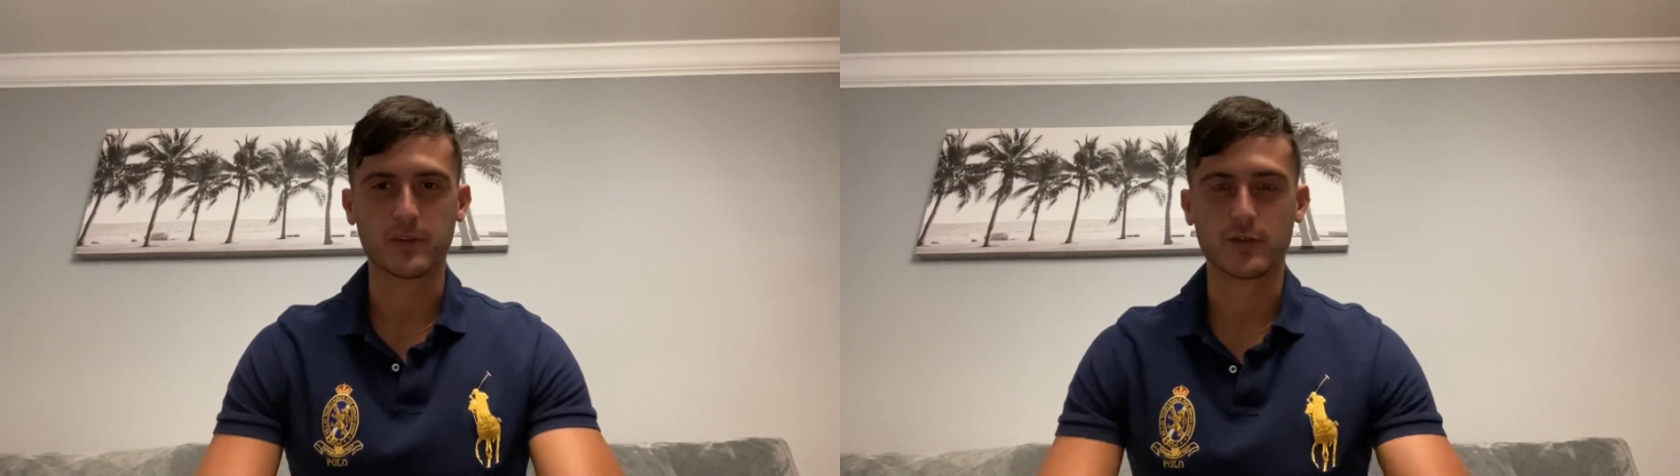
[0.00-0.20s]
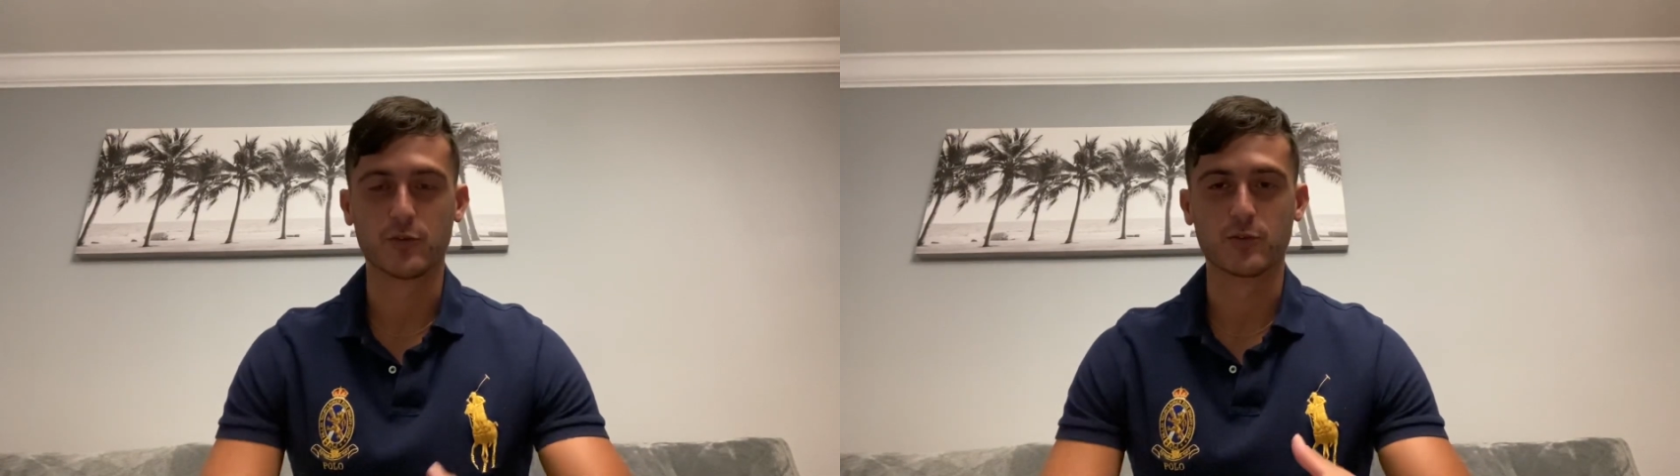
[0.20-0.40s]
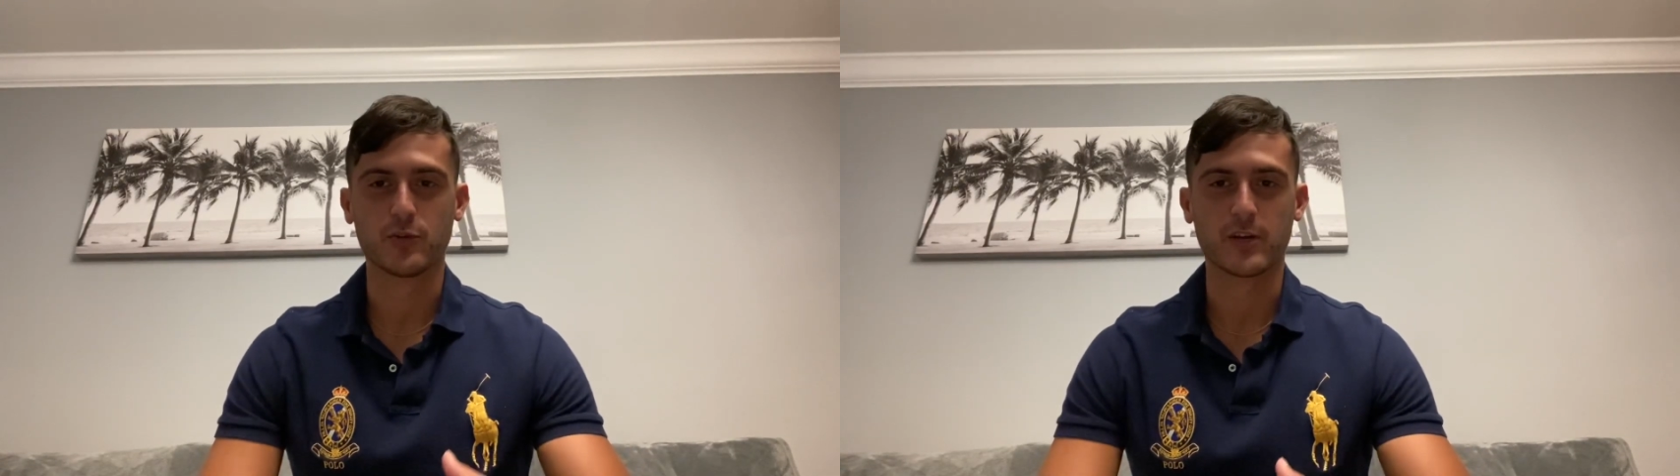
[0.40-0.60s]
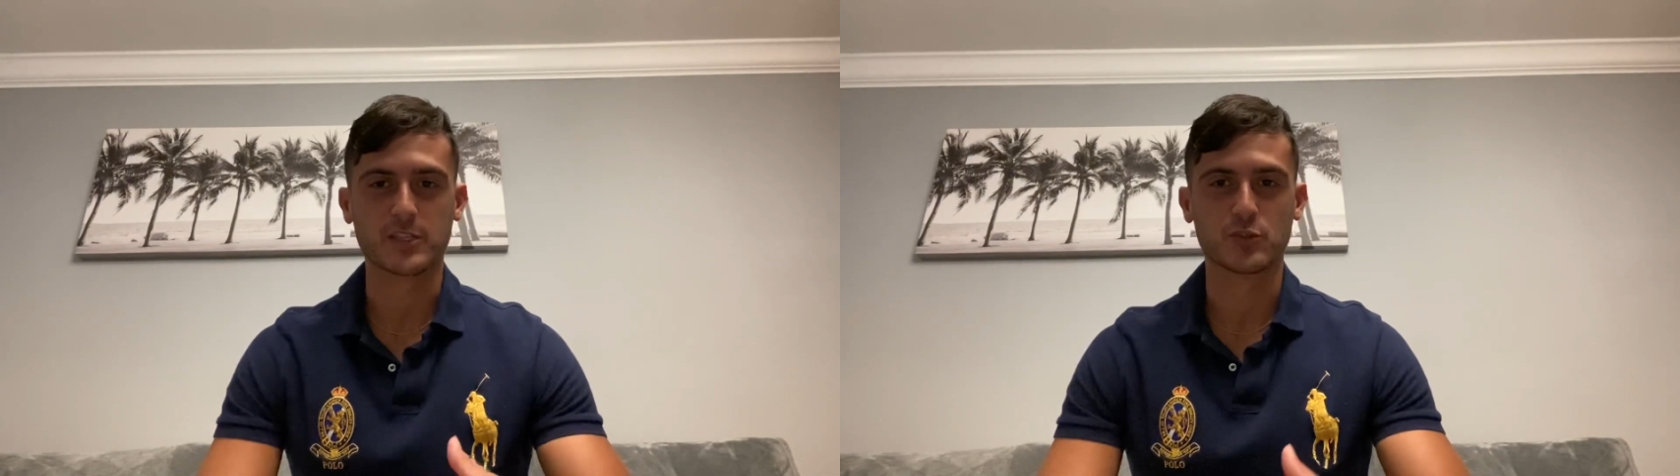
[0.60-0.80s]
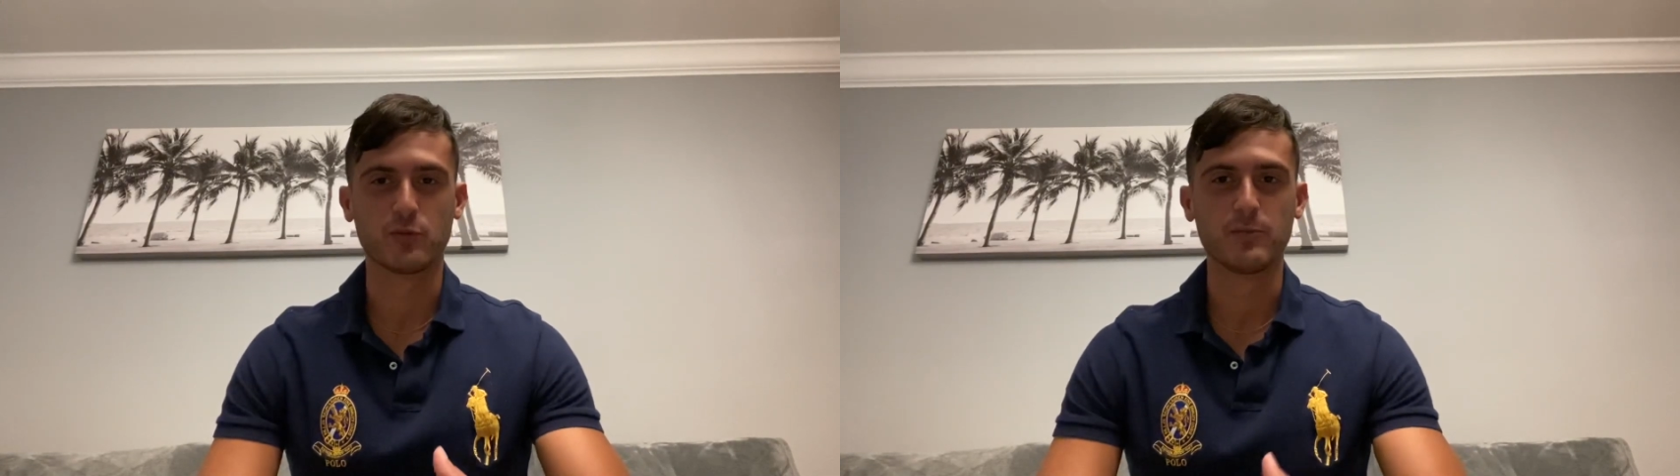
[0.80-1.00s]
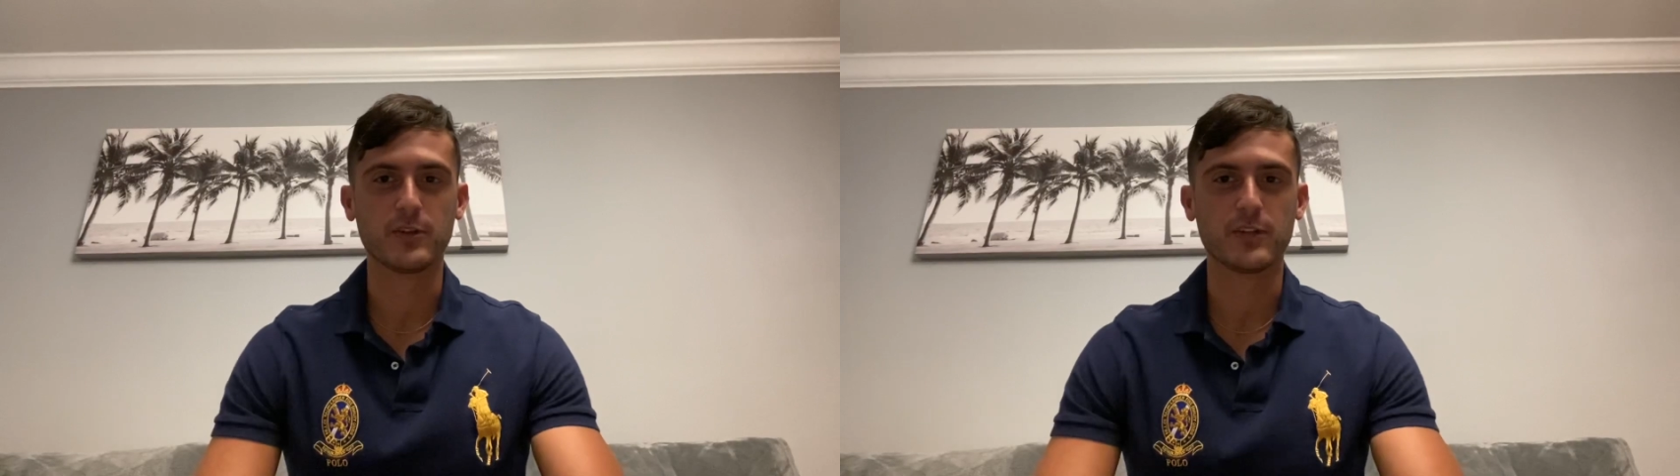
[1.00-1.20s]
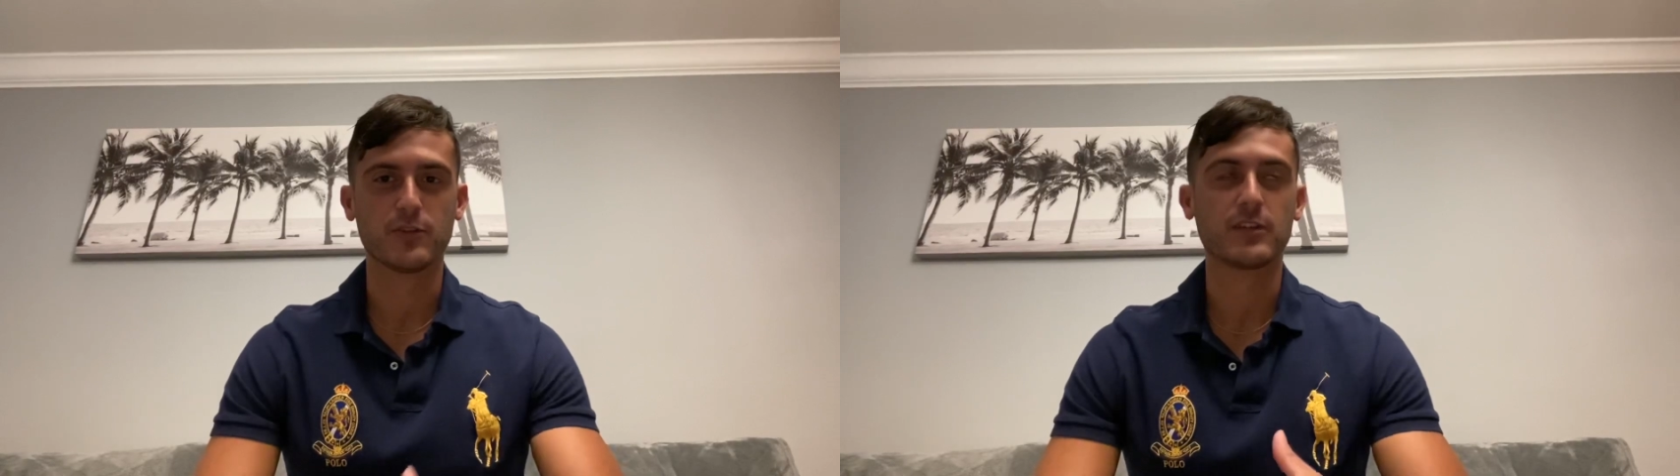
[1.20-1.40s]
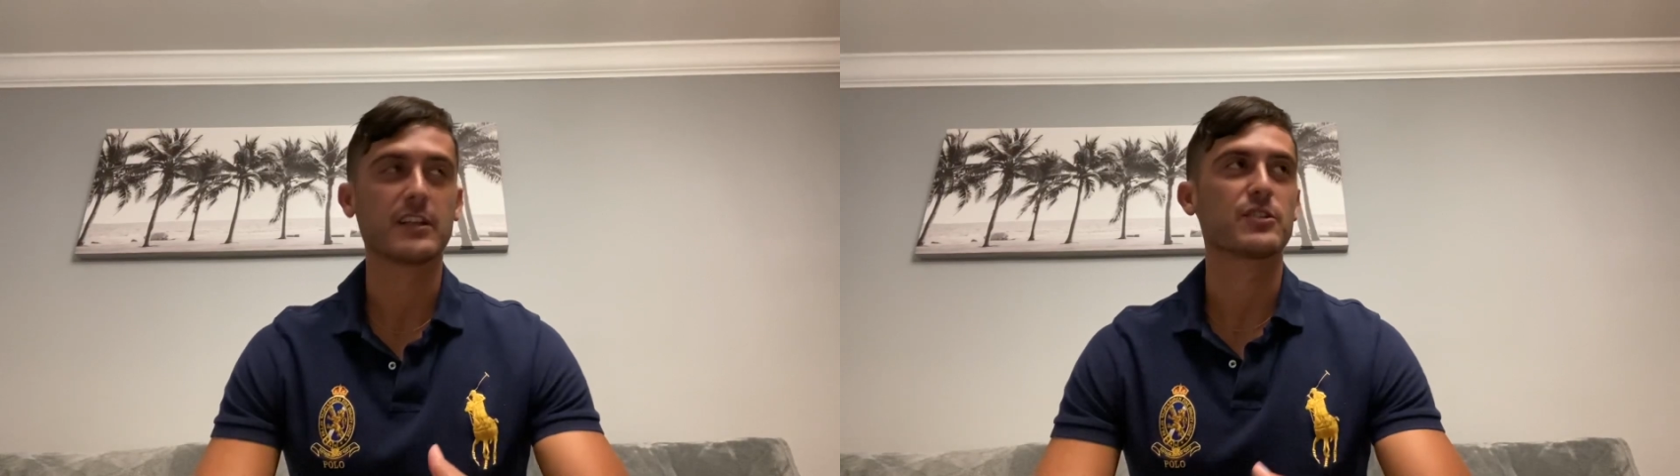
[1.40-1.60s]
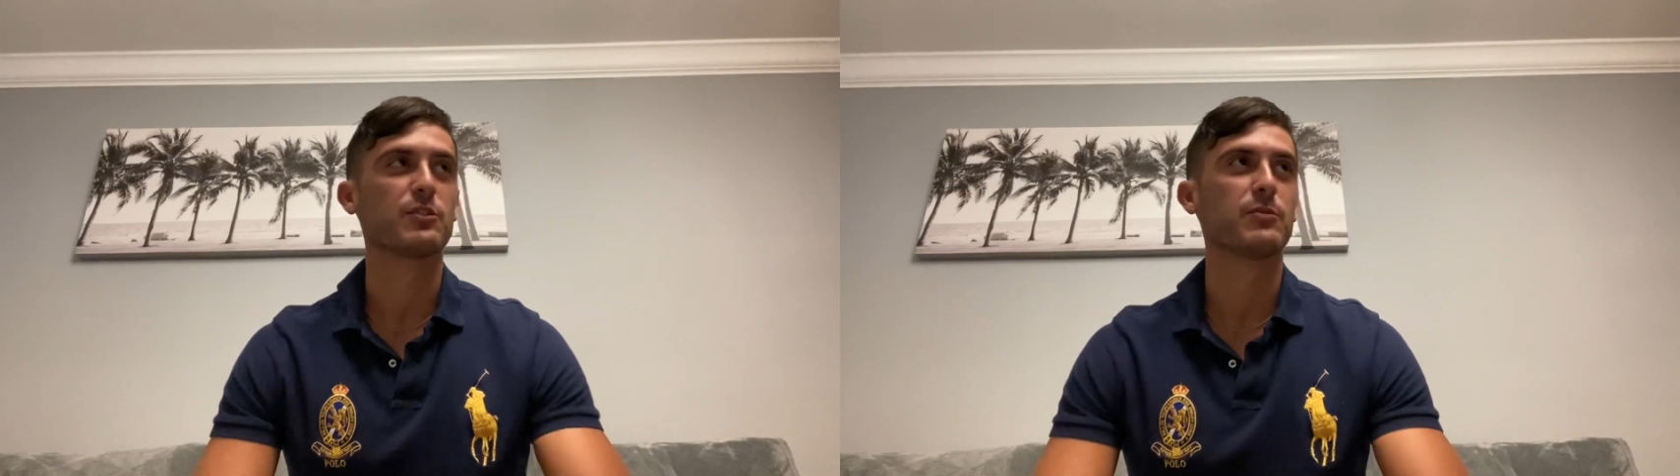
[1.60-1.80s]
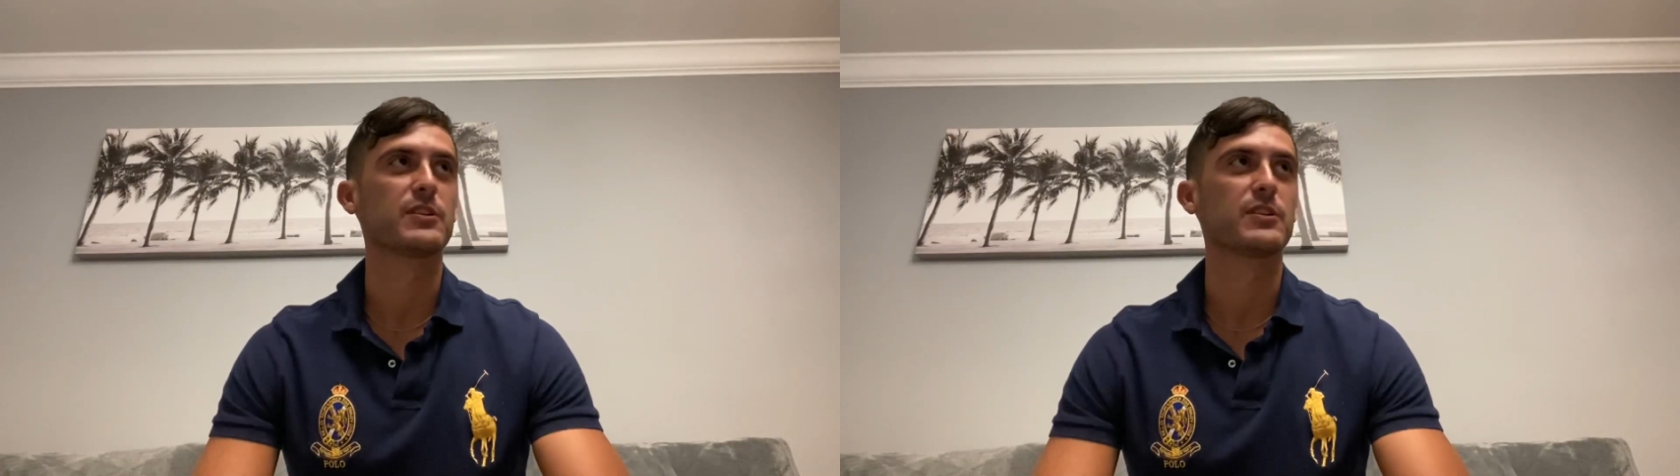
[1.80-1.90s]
Like you're an extremely